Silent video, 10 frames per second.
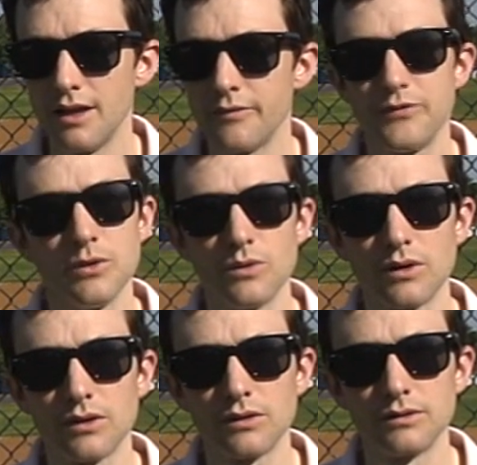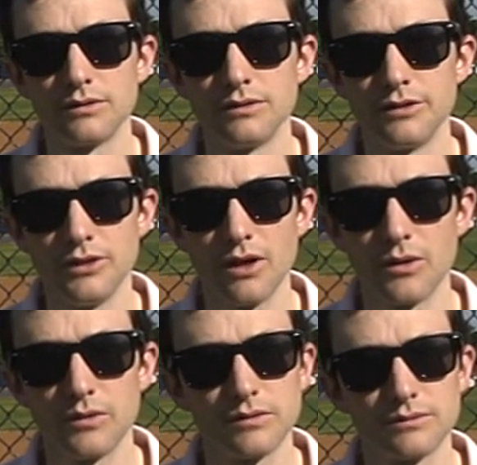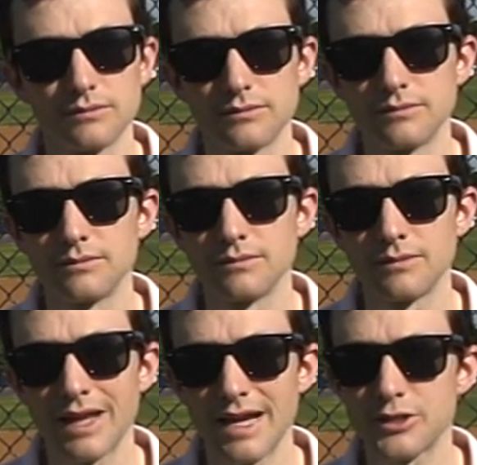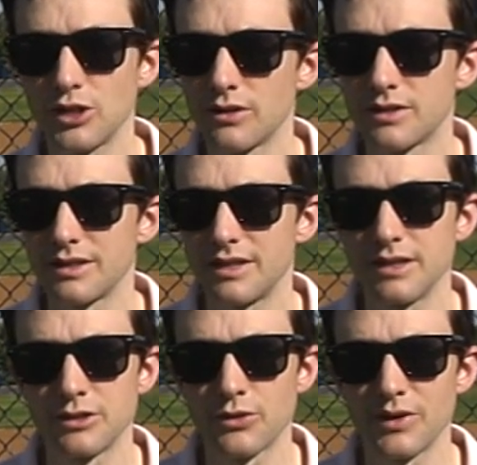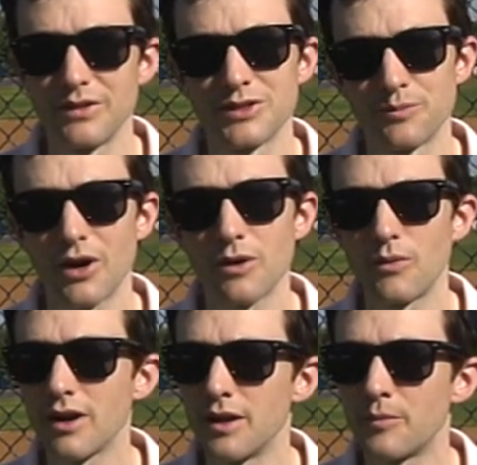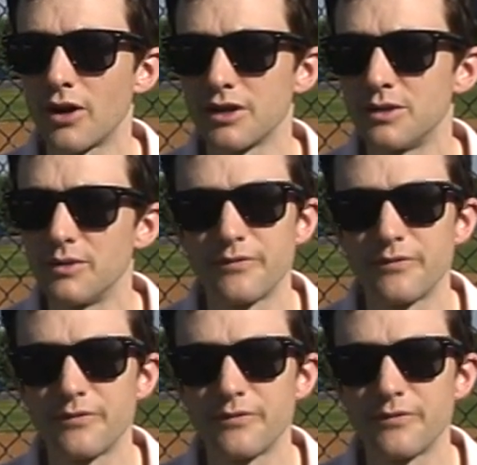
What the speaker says: If you will know, last year's Season 3, there's a Part 1 and a Part 2.